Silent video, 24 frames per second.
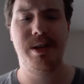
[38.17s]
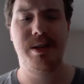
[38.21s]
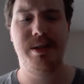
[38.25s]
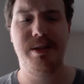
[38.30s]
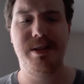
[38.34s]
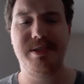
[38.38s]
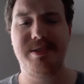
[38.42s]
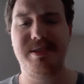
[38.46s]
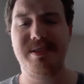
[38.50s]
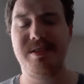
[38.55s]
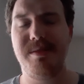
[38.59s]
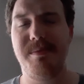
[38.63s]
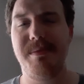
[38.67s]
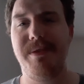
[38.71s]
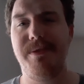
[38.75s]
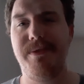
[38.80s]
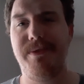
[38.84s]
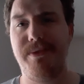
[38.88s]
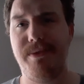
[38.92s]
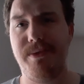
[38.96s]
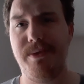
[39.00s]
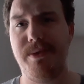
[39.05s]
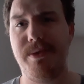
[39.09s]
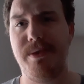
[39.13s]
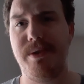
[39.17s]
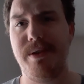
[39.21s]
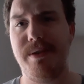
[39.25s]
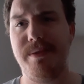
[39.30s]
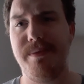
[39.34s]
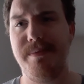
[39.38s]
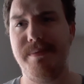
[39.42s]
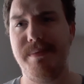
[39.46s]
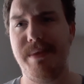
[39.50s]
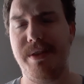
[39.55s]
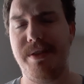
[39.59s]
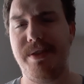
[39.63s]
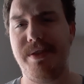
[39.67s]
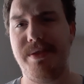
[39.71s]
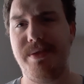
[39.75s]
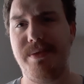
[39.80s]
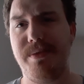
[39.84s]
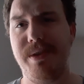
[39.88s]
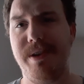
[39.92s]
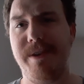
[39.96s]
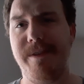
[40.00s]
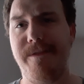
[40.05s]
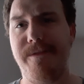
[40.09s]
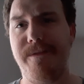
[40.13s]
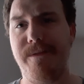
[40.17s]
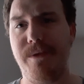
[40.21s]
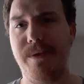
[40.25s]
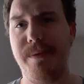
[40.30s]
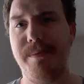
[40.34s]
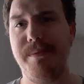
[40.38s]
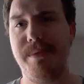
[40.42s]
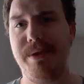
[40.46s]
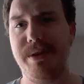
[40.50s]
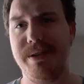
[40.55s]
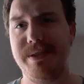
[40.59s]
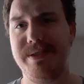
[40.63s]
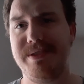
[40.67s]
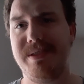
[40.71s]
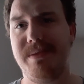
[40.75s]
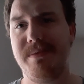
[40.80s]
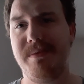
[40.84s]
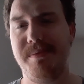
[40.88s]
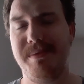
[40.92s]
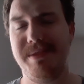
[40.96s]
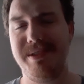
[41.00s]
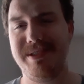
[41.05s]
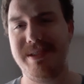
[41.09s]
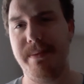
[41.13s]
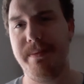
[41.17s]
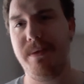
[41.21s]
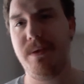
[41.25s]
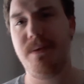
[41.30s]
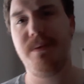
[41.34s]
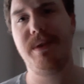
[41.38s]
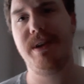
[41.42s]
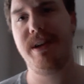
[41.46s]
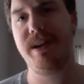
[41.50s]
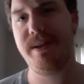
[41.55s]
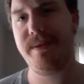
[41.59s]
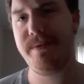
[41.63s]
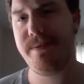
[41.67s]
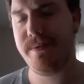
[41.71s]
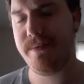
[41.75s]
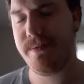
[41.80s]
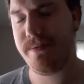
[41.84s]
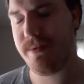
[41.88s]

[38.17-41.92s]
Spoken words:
This is gonna be for about 3 to 4 months, I'm gonna be stepping away.